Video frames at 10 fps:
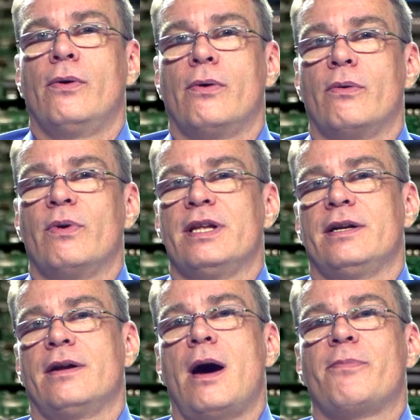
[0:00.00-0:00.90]
or within
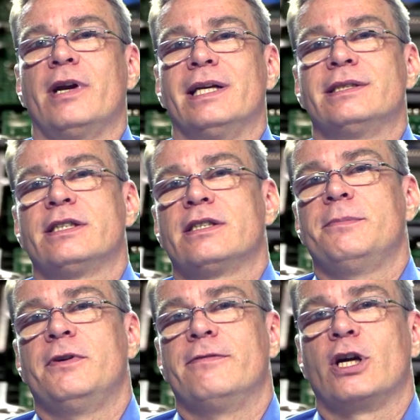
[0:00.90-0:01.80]
an operating
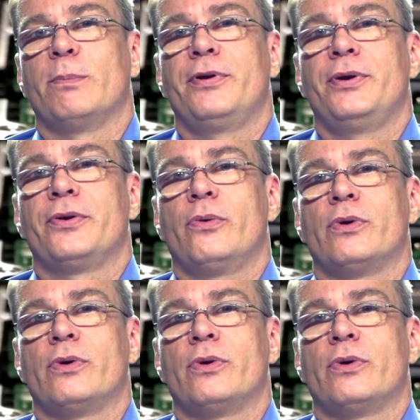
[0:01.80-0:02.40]
system of a computer